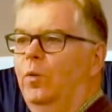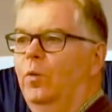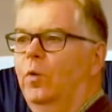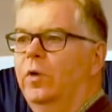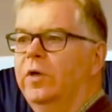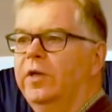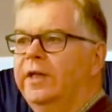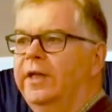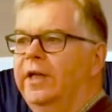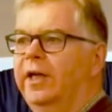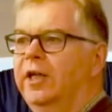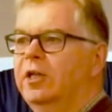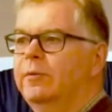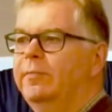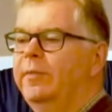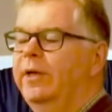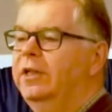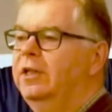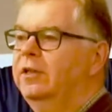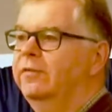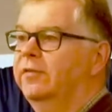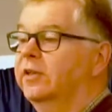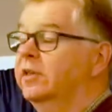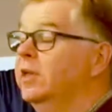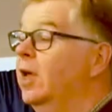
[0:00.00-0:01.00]
What are they going to
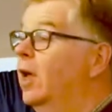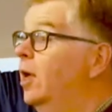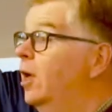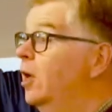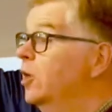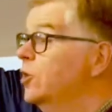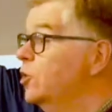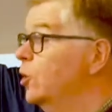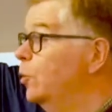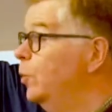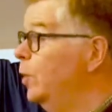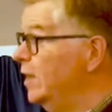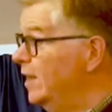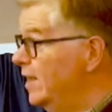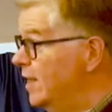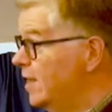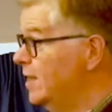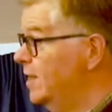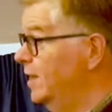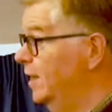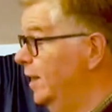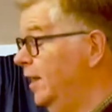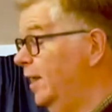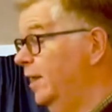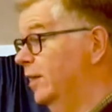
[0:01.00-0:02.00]
make of it? So we're
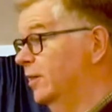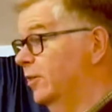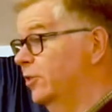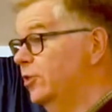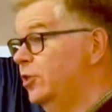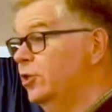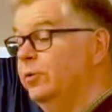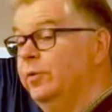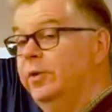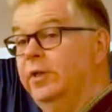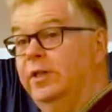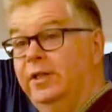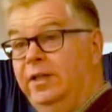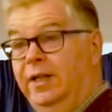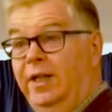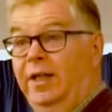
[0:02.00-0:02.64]
listening in to